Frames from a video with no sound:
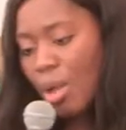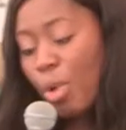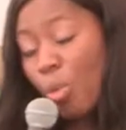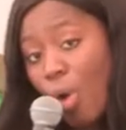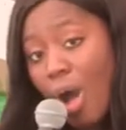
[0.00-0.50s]

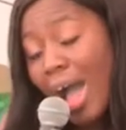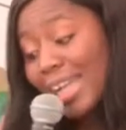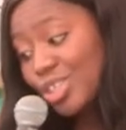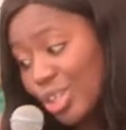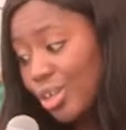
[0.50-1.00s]
But what
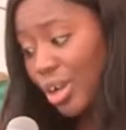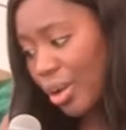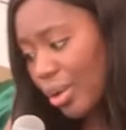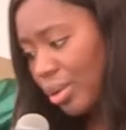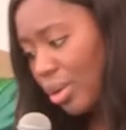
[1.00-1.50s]
I do
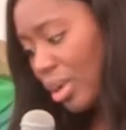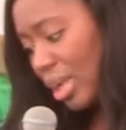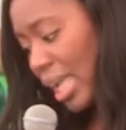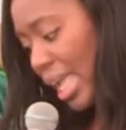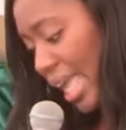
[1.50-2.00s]
know
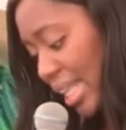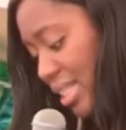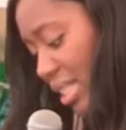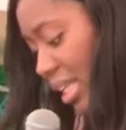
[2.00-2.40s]
is